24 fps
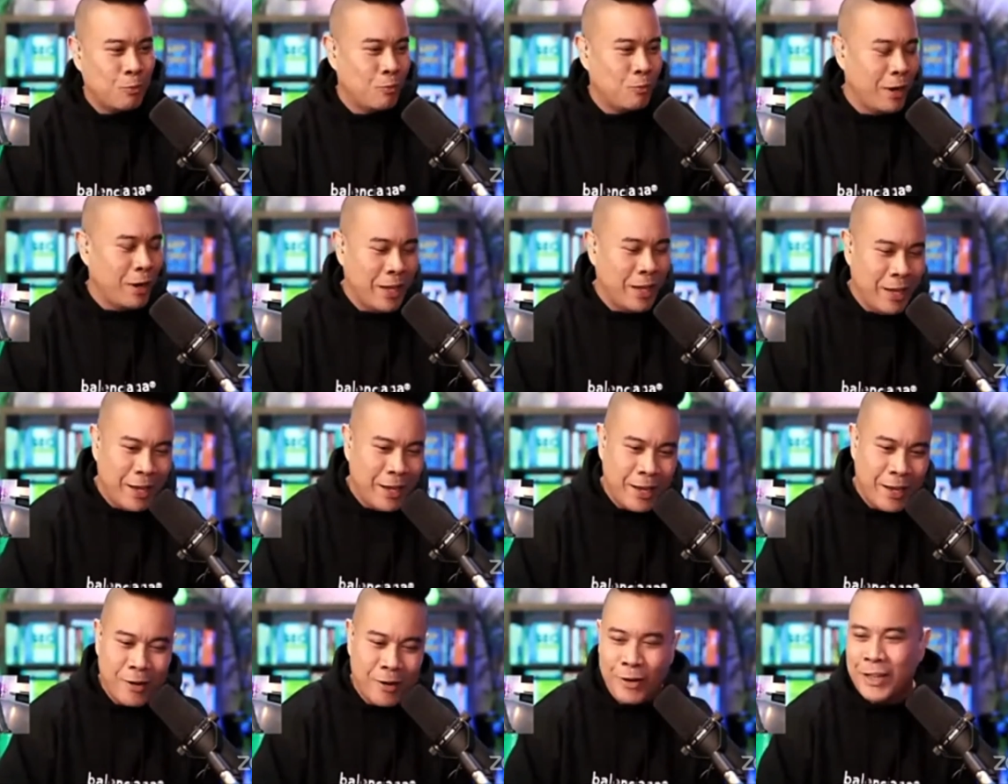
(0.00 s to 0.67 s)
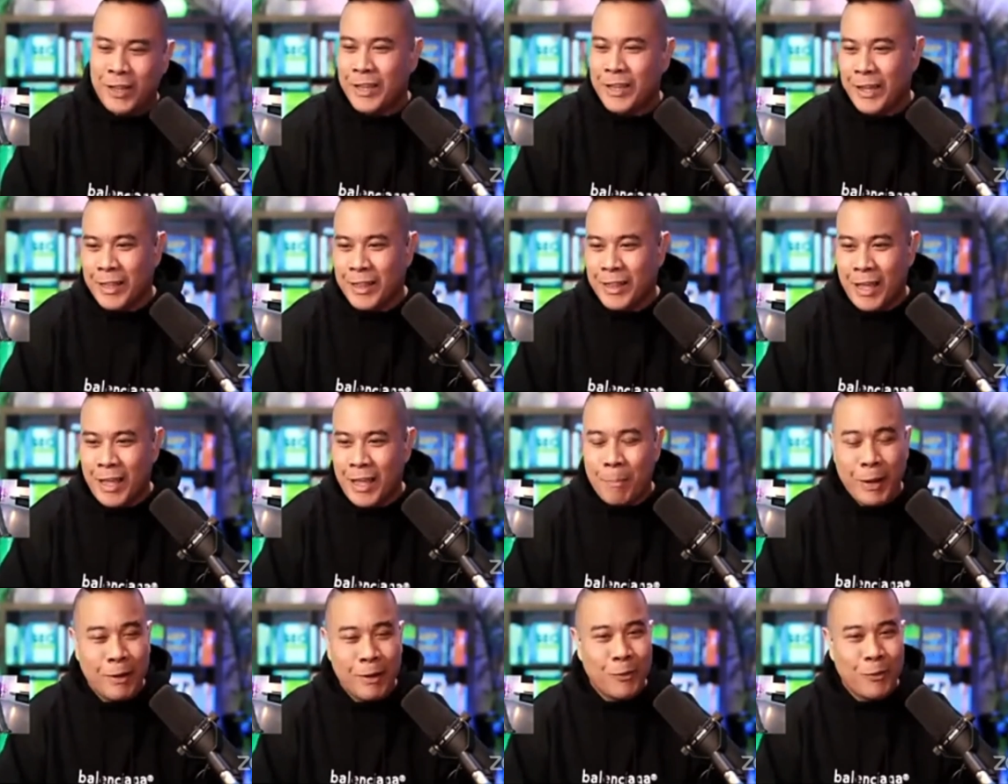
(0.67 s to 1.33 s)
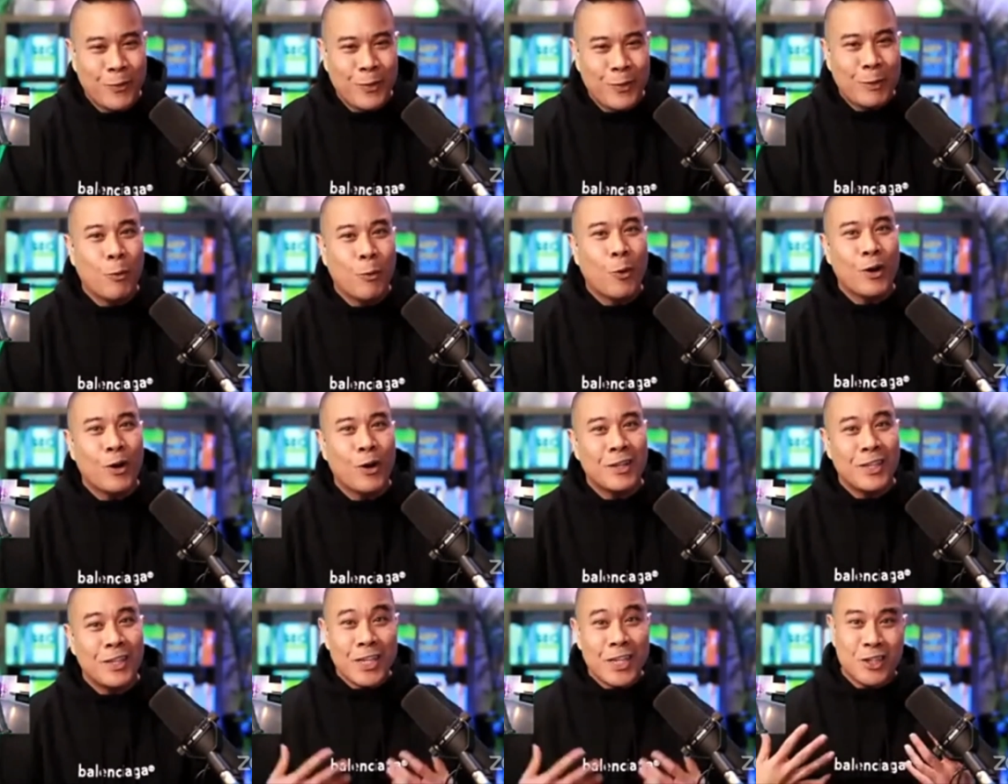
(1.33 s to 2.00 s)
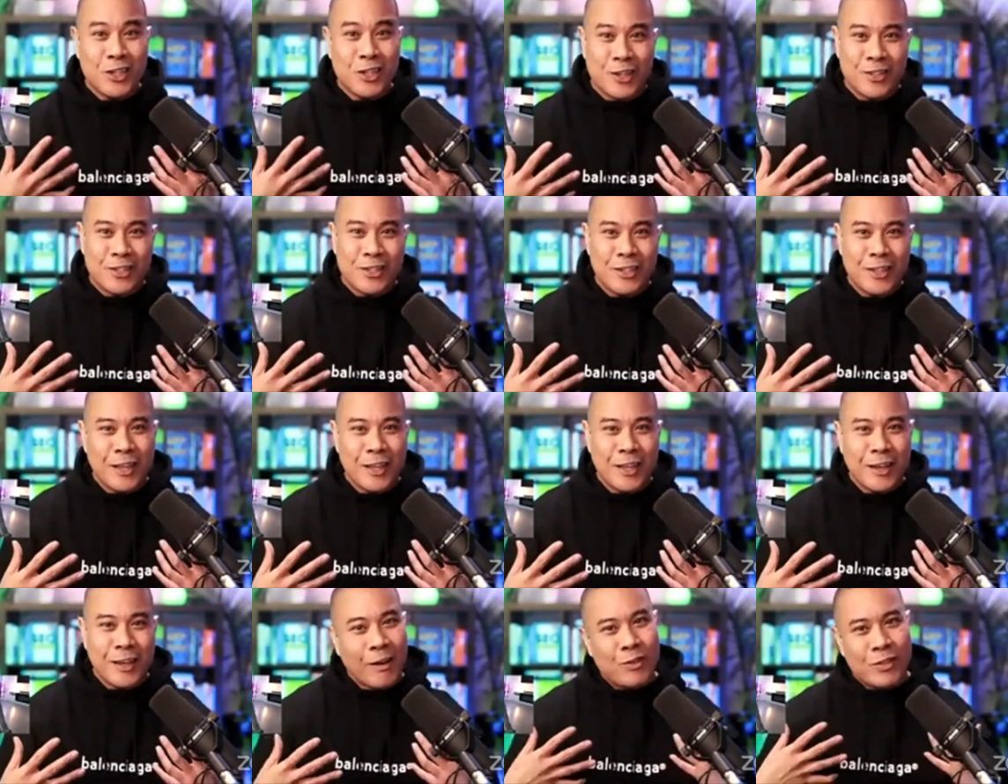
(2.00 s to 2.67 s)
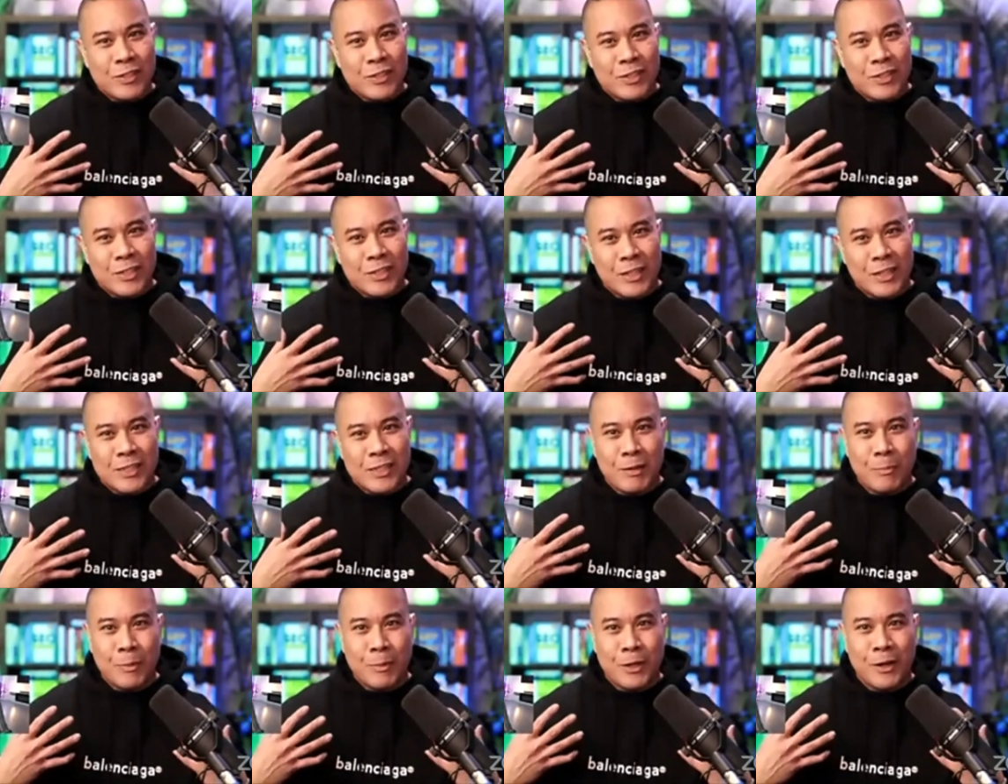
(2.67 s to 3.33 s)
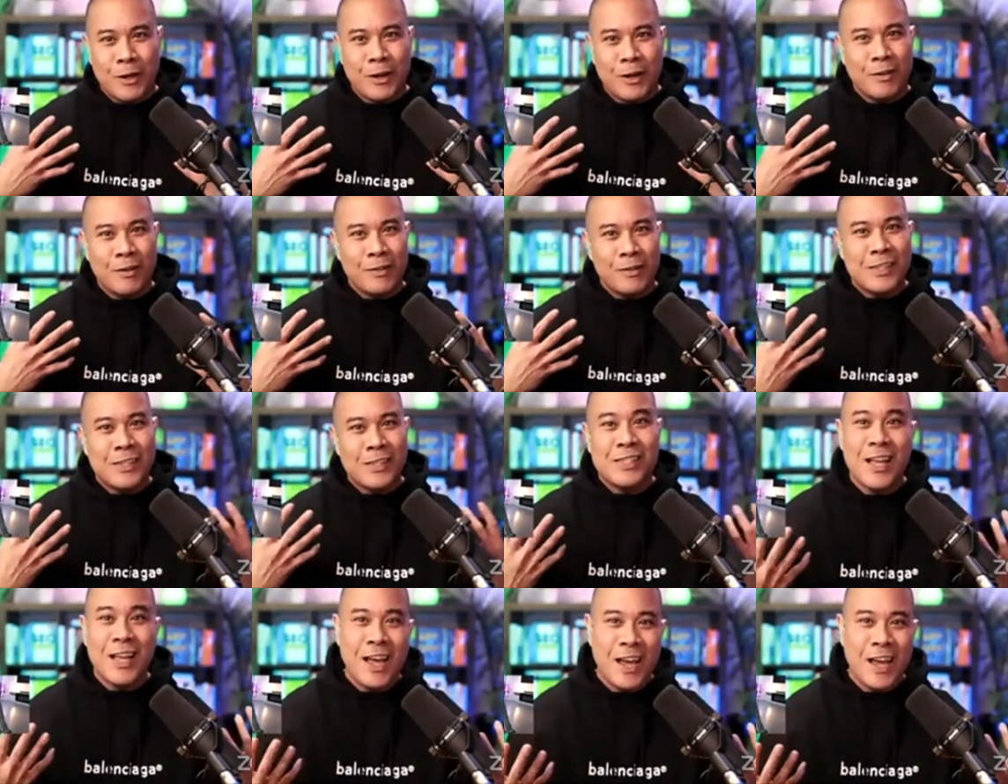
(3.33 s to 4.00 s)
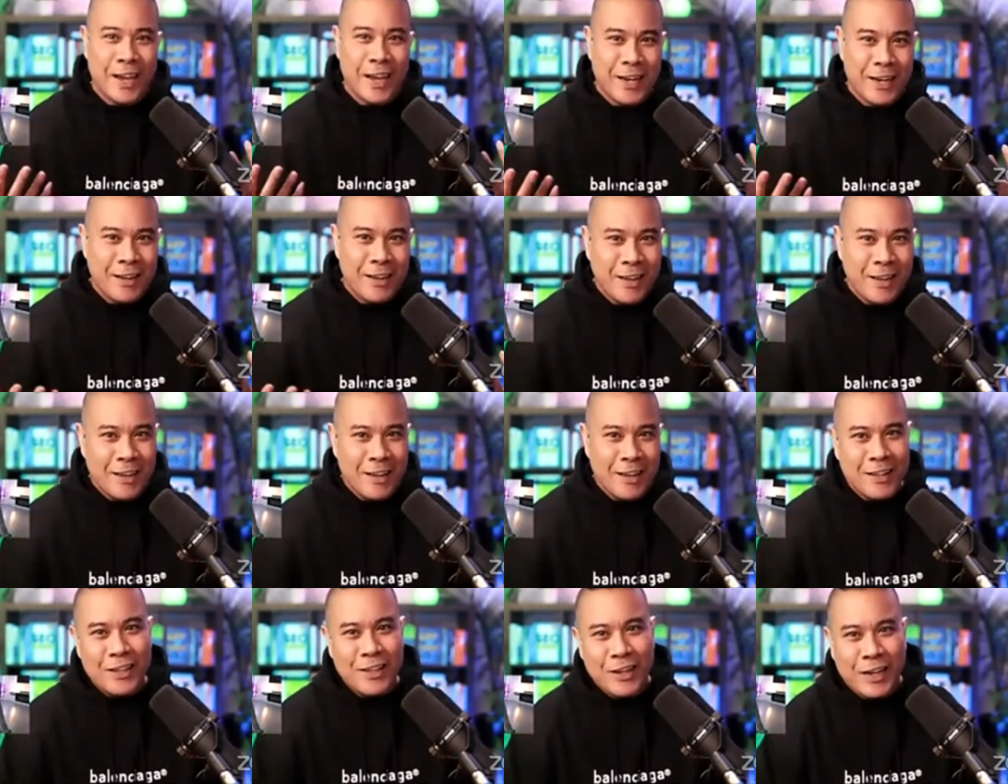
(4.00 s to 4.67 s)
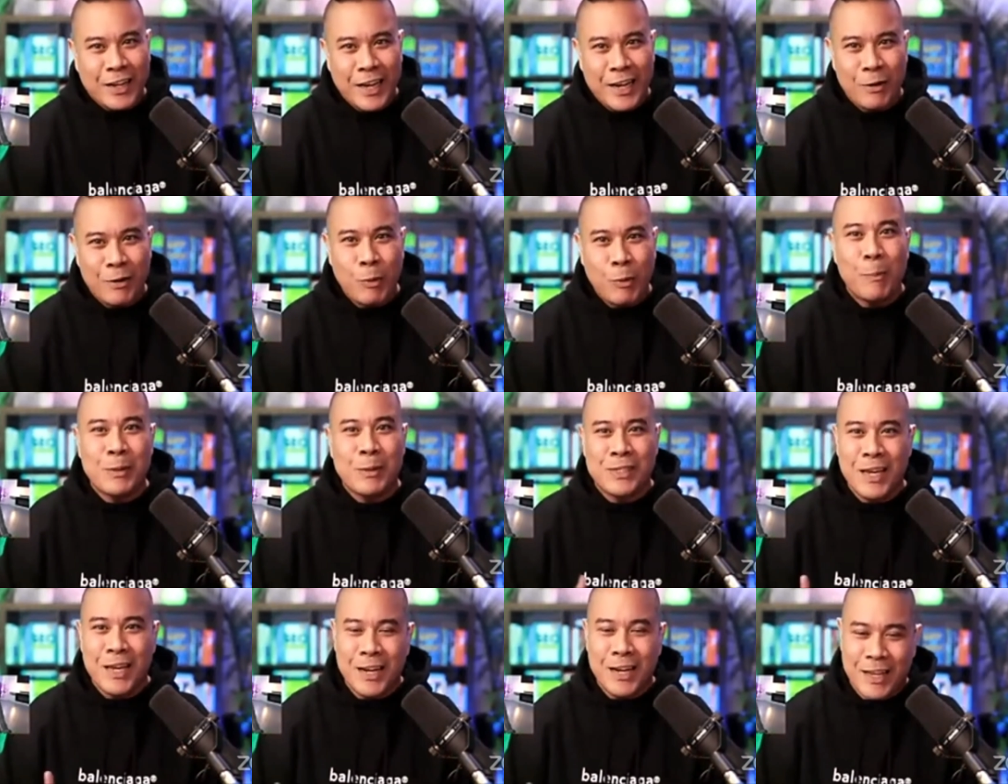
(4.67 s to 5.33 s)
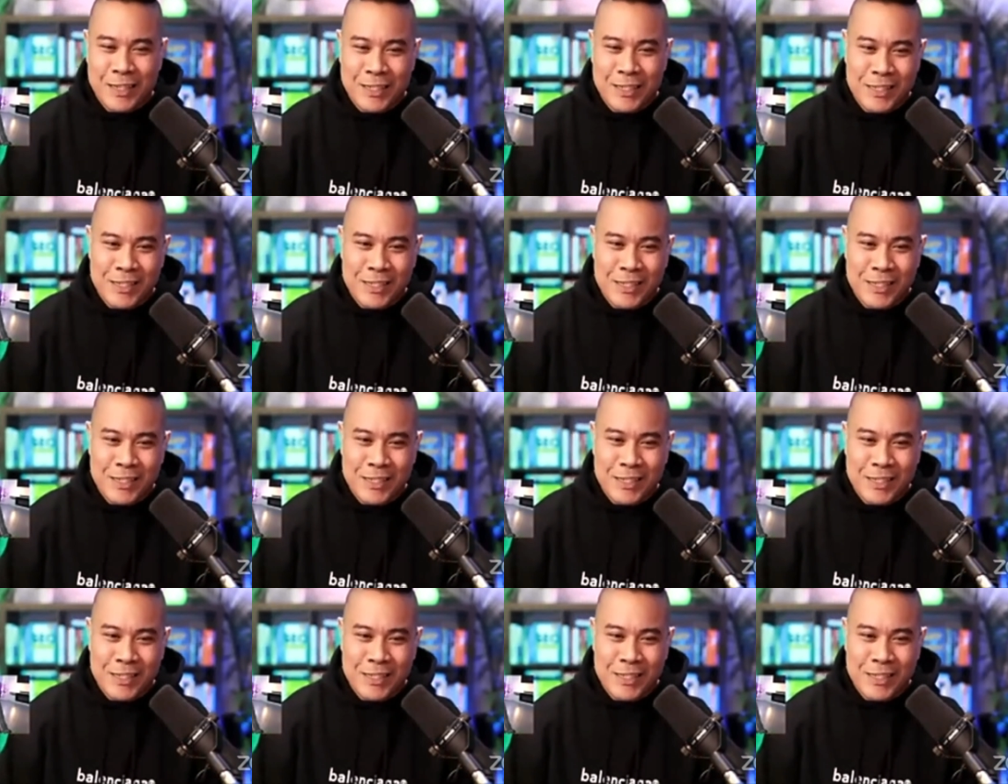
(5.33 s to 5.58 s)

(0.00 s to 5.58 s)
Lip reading: red, or anything like that, but we wore t-shirts of the similar design to kind of represent us.